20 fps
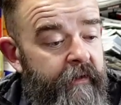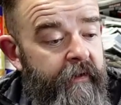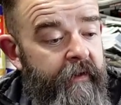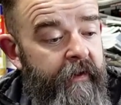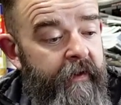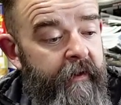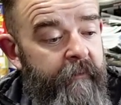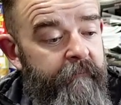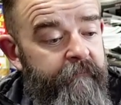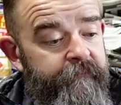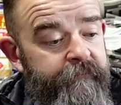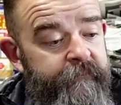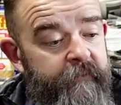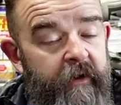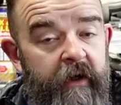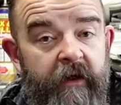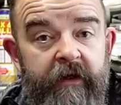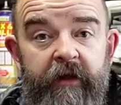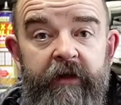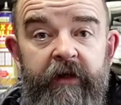
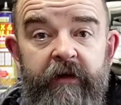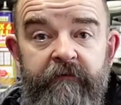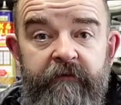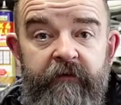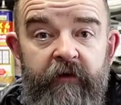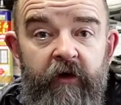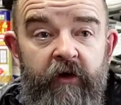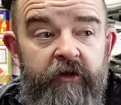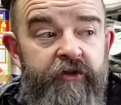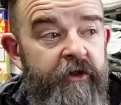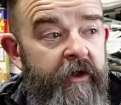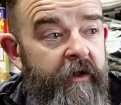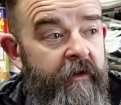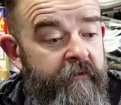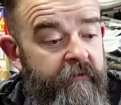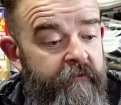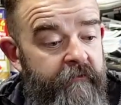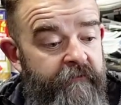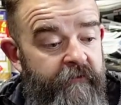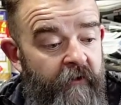I'll get the inverter
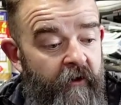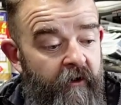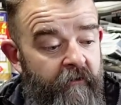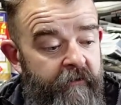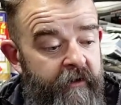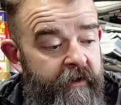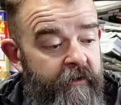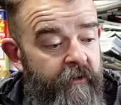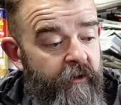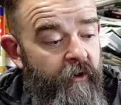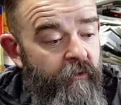for it,